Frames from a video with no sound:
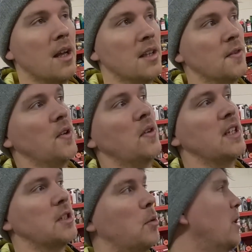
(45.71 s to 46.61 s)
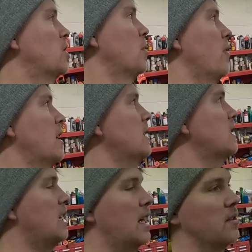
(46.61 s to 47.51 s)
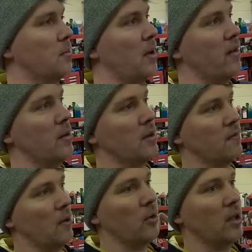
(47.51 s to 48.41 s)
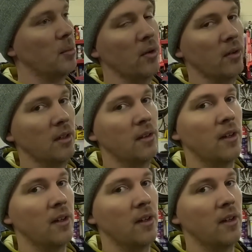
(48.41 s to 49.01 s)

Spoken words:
There's a few things that we picked up already. The tails are buried within the fabric of the building,